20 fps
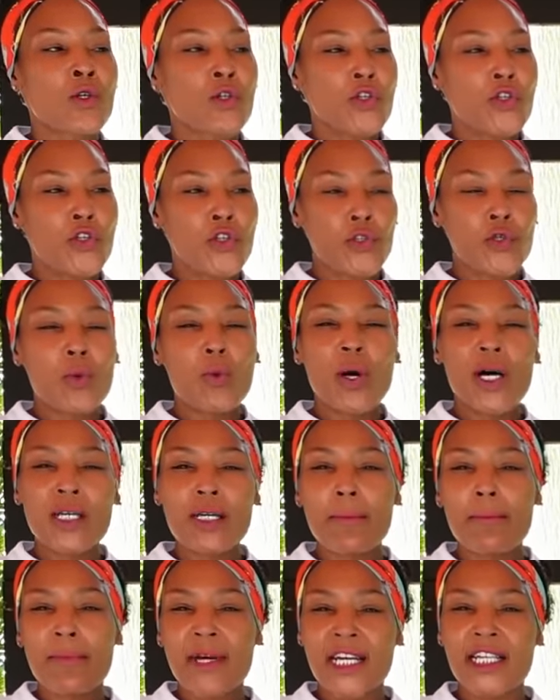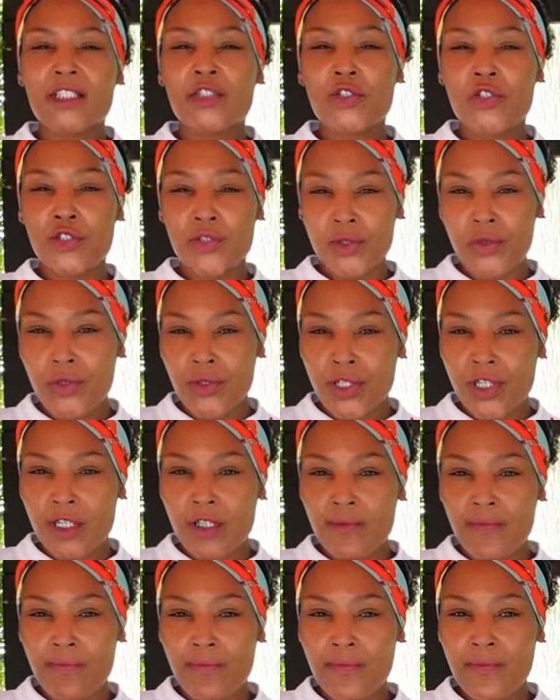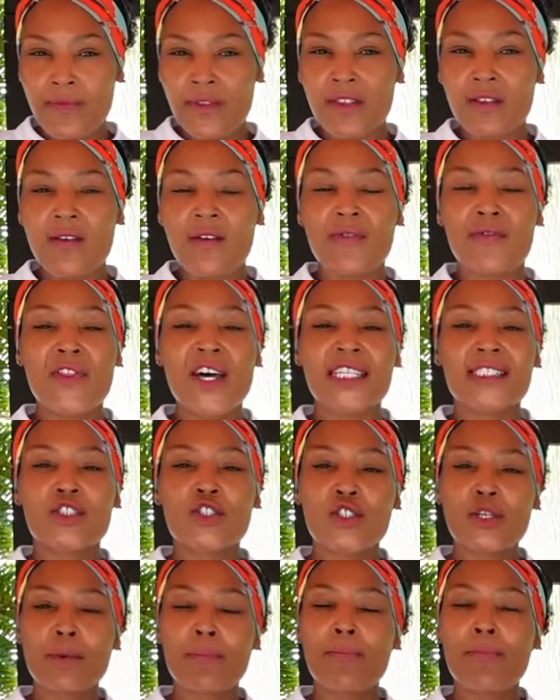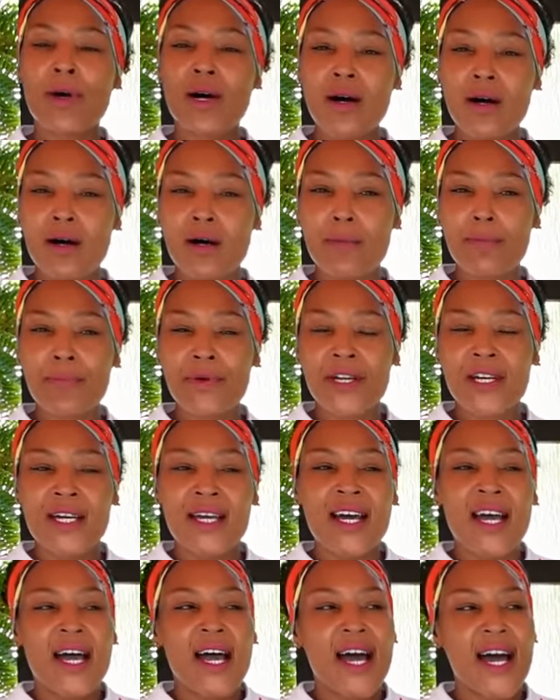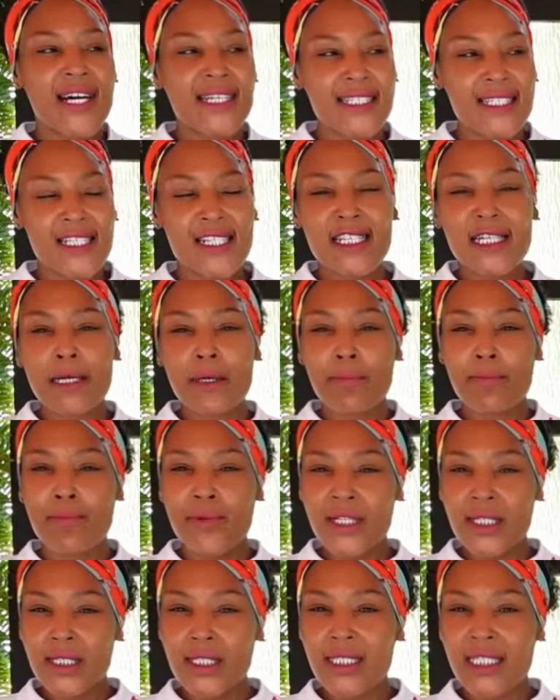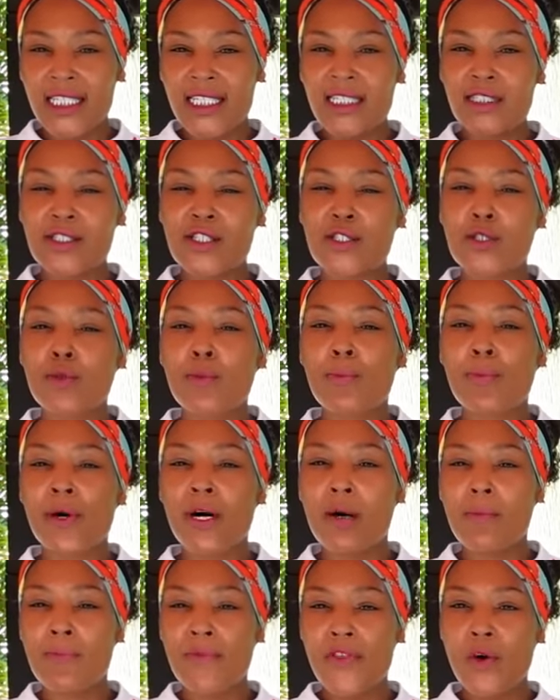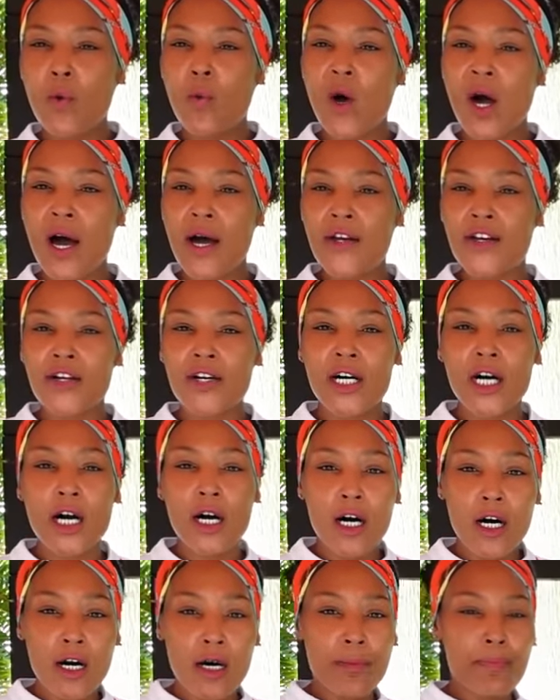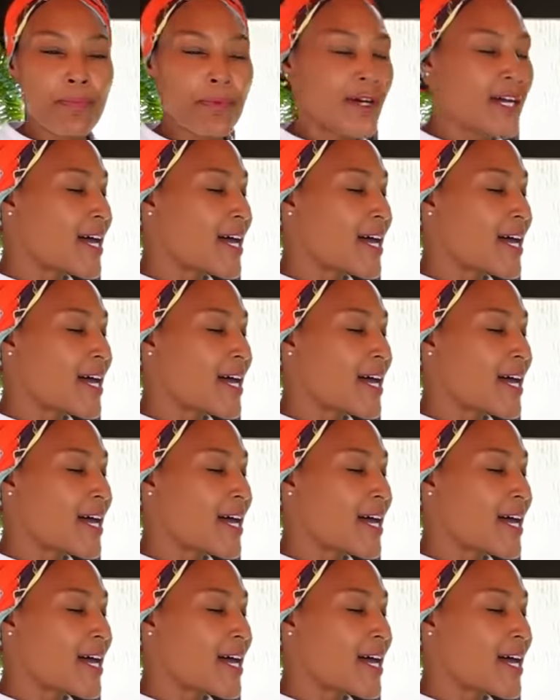You want to make sure that your pump has the ability to pump the water up